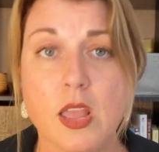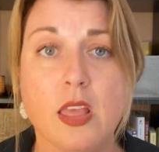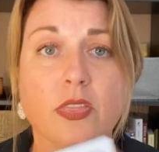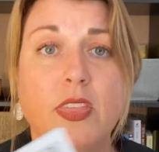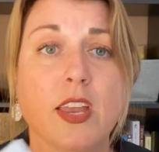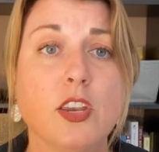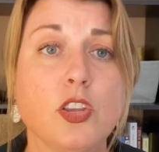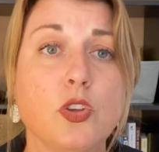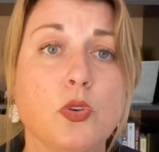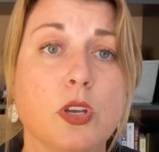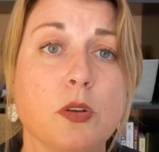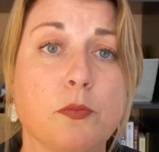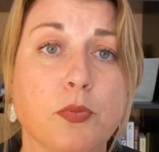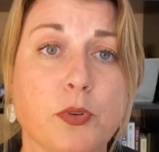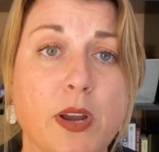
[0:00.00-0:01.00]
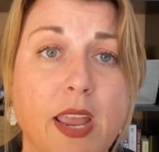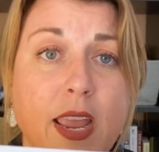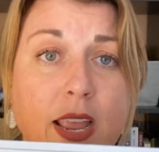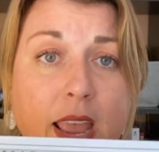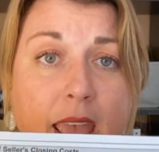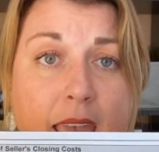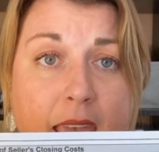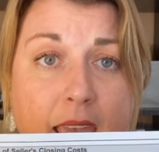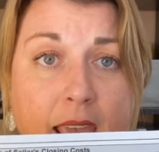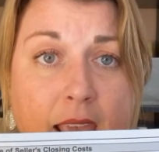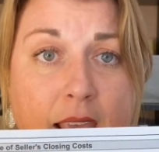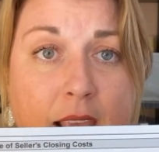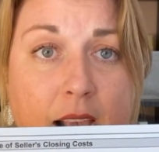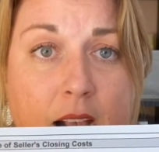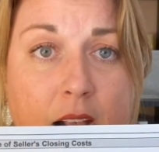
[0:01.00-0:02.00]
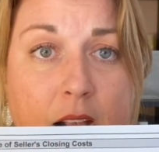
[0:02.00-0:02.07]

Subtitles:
Then you can bring a